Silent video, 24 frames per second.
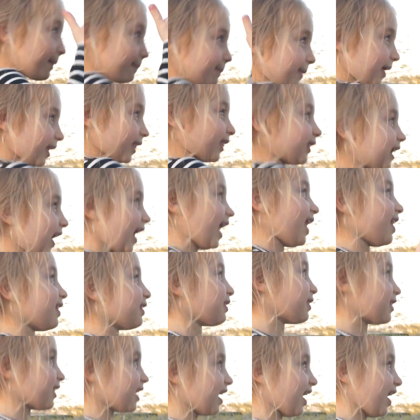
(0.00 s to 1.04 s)
Biscuits
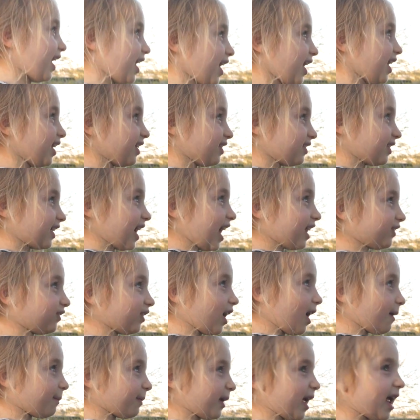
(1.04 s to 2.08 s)
and
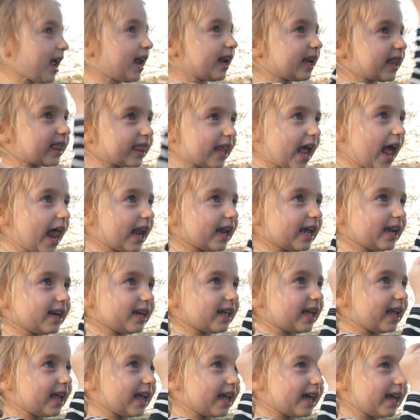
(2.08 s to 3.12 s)
ketchup and salad
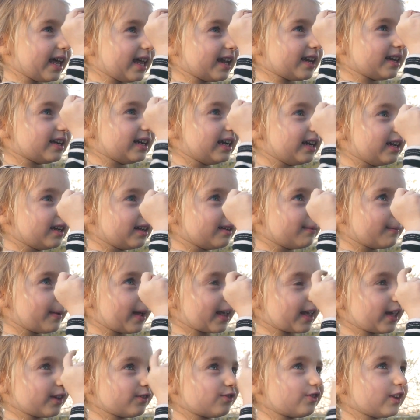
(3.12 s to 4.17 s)
and
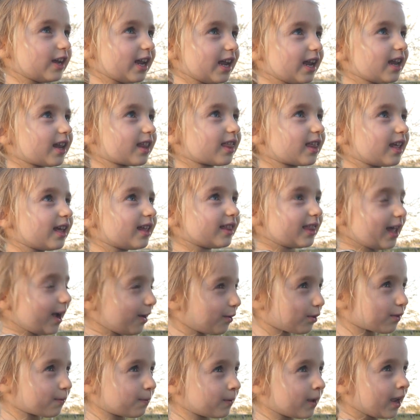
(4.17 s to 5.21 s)
mac and cheese.
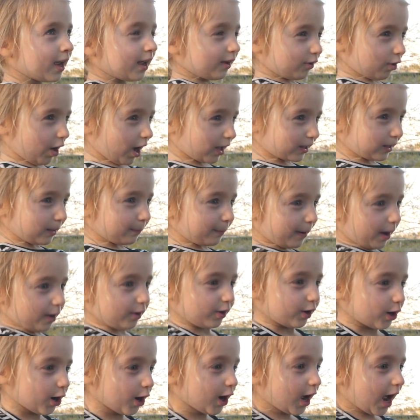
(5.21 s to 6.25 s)
That was Cracker
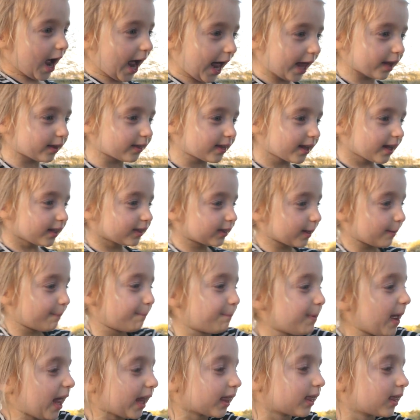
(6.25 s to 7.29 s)
Barrel has the
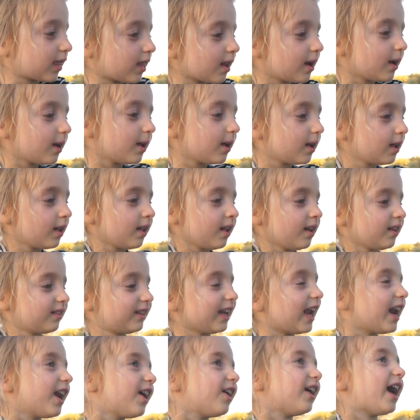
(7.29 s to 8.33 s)
best
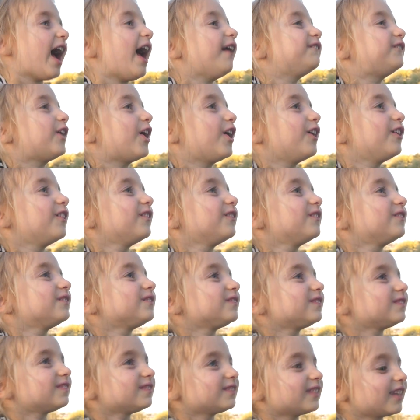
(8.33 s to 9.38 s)
dinner ever. It
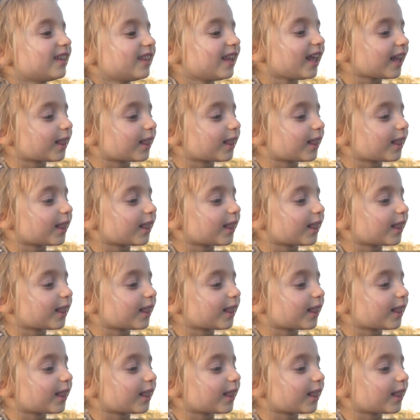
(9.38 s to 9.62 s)
does.